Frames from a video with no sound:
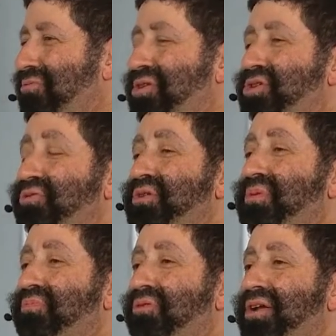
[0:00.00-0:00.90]
where the Jewish
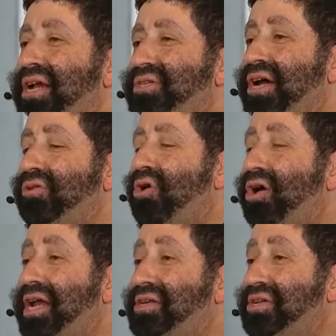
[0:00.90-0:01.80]
people are in exile,
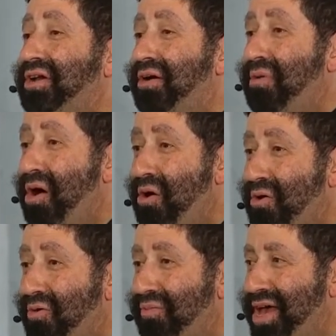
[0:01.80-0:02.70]
longing to come
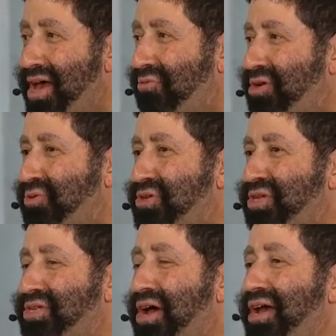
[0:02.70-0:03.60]
home," which
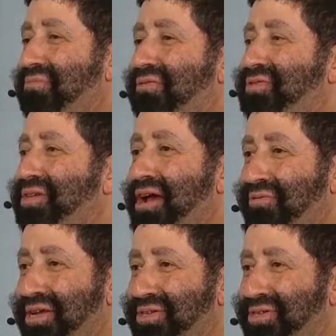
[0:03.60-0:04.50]
was the time of
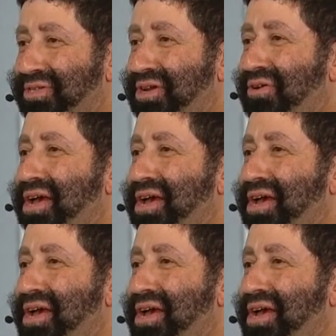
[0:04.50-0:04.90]
Cyrus.